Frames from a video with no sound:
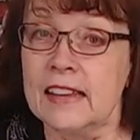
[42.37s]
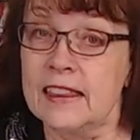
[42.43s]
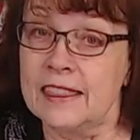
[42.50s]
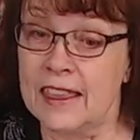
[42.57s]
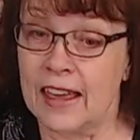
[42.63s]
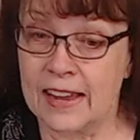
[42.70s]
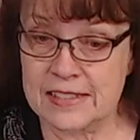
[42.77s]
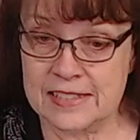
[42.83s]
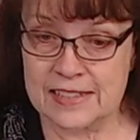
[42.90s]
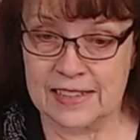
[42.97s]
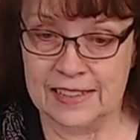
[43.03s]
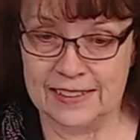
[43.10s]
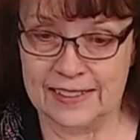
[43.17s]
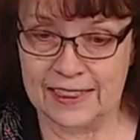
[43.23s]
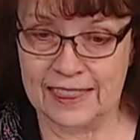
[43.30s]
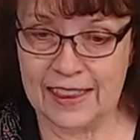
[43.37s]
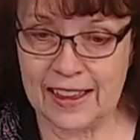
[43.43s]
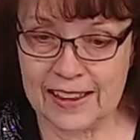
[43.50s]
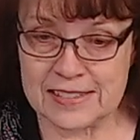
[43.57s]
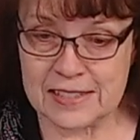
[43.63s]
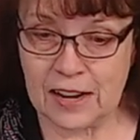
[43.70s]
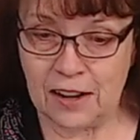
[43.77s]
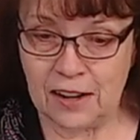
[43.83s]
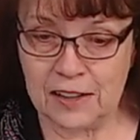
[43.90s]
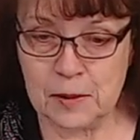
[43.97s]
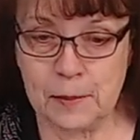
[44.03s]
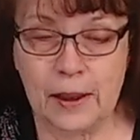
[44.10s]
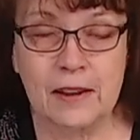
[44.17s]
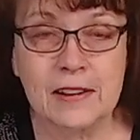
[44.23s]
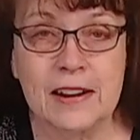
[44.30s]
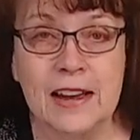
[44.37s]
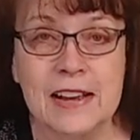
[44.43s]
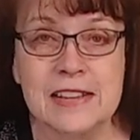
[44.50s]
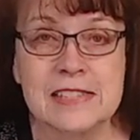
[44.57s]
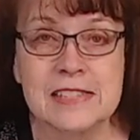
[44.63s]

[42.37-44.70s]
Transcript: that's that's all about us.